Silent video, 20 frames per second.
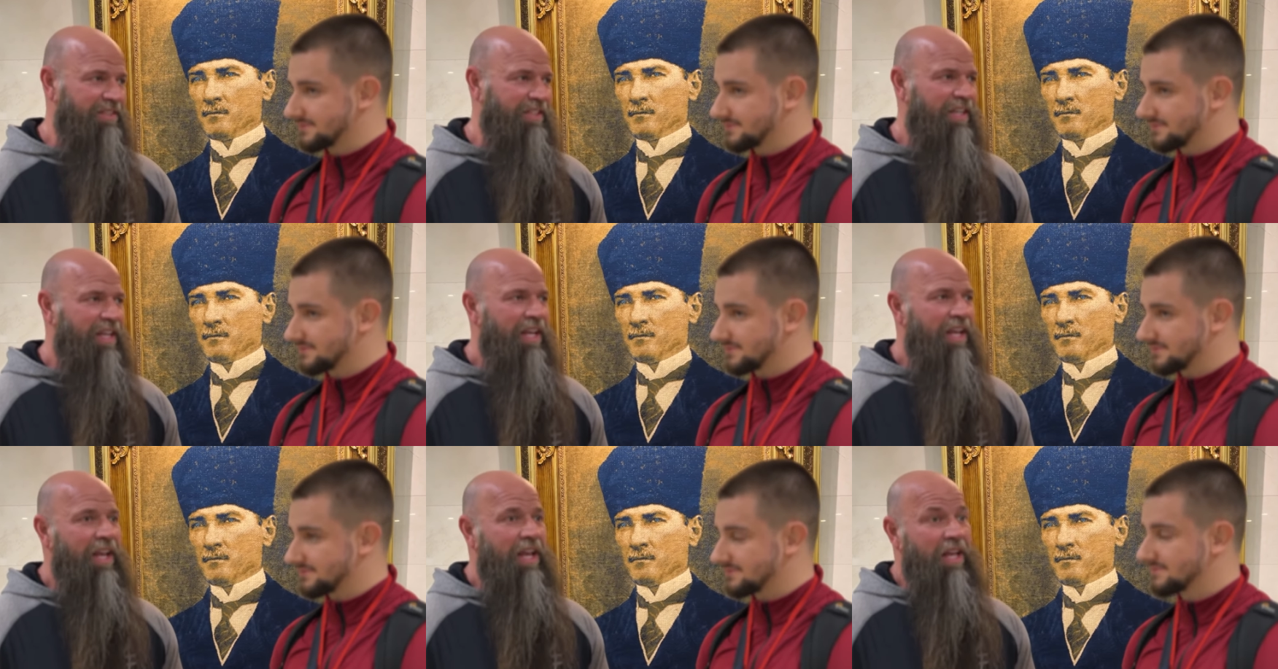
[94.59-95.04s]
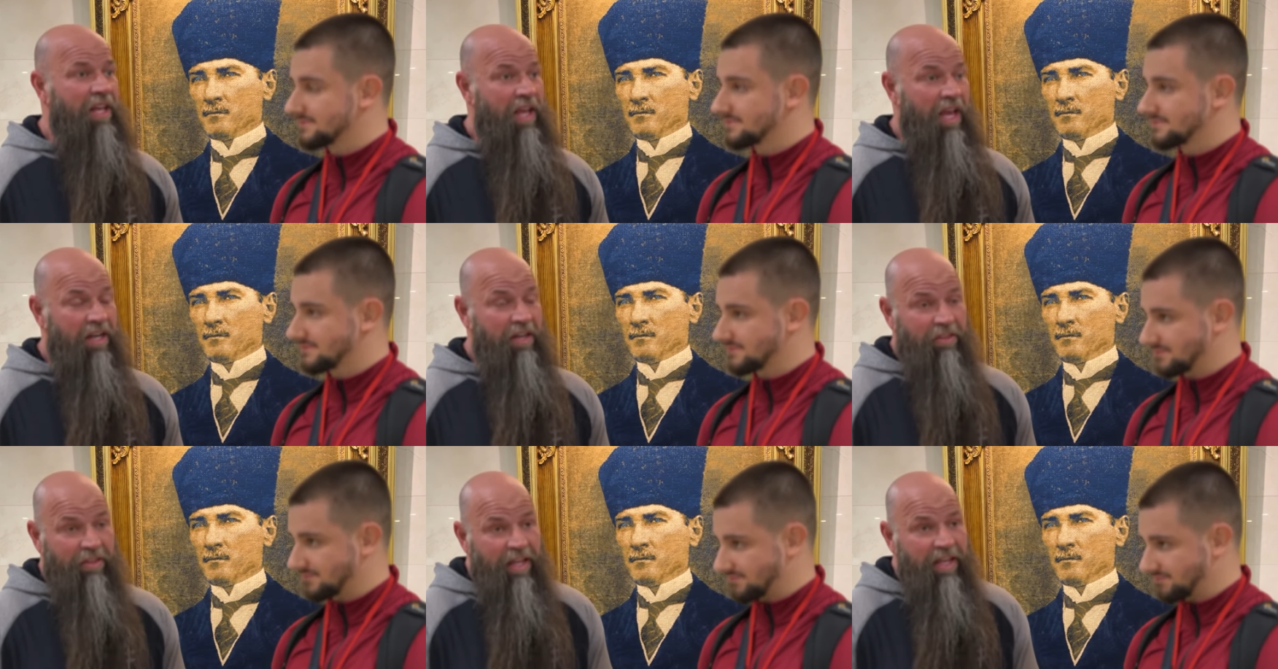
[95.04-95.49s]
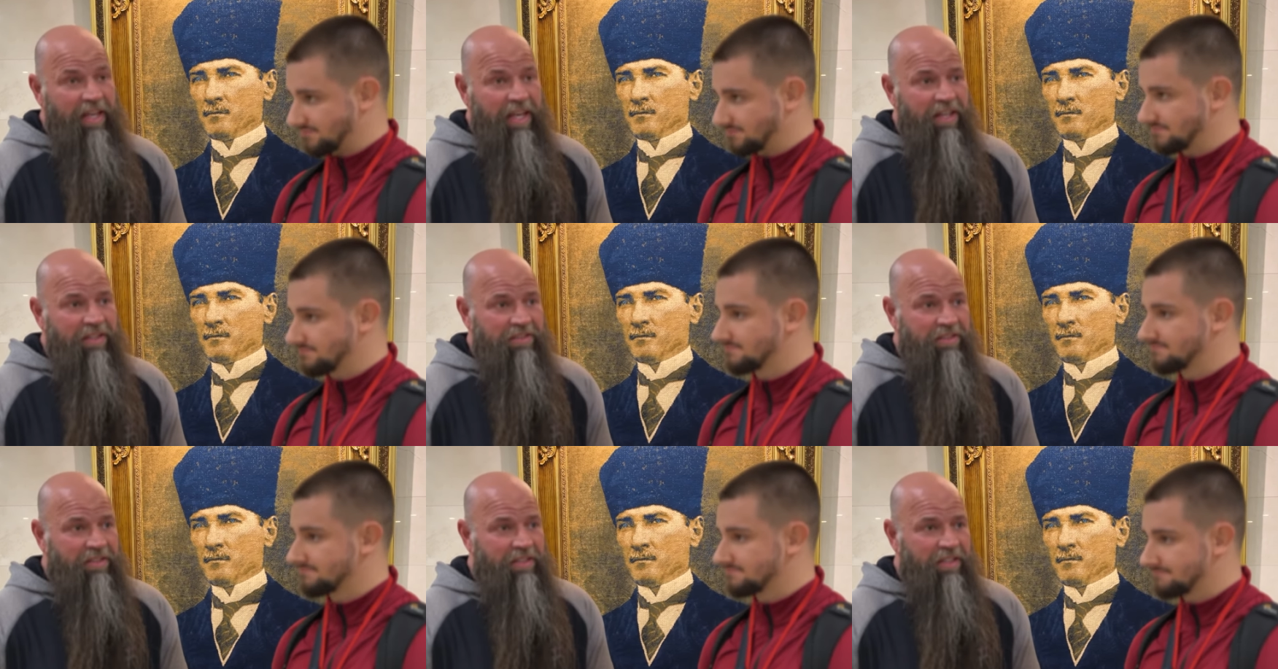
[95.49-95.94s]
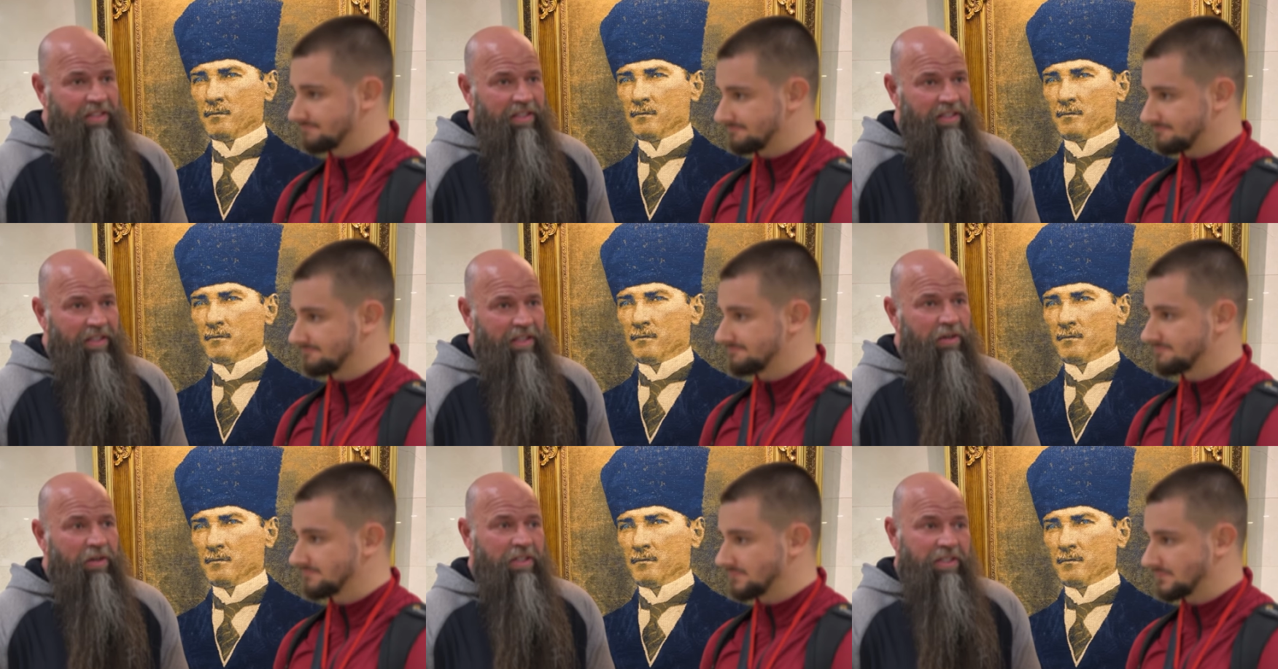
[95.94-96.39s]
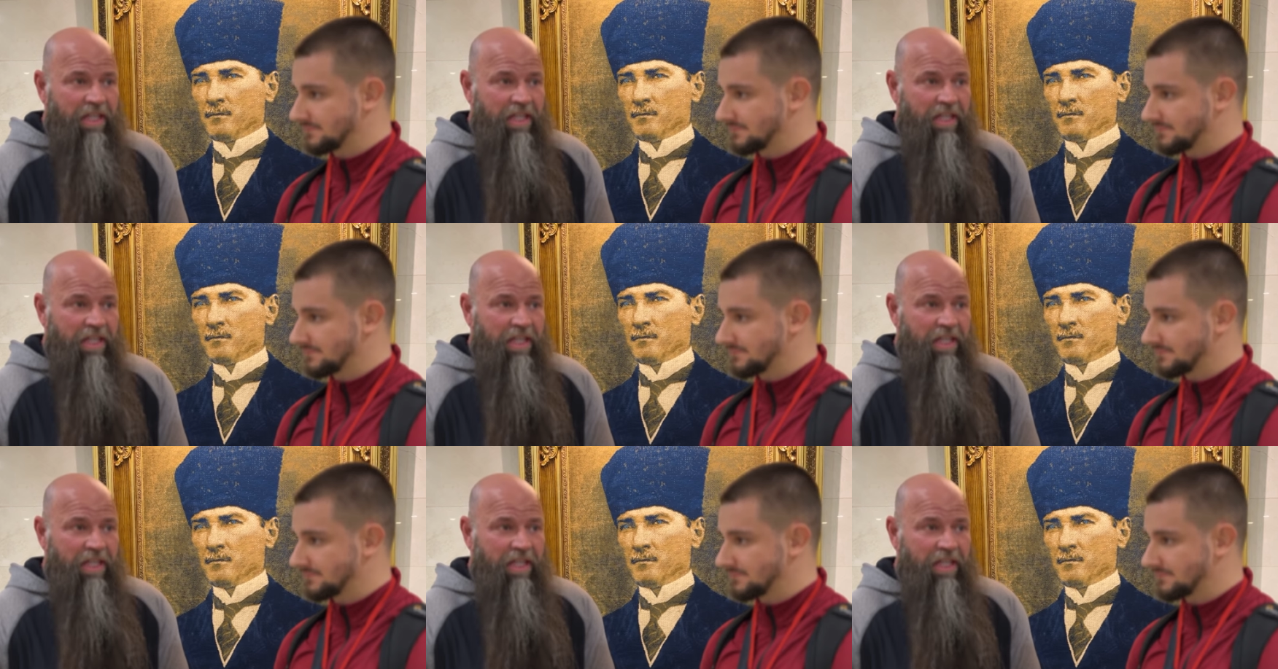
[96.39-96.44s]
Speaker 1: And the thing is, you know,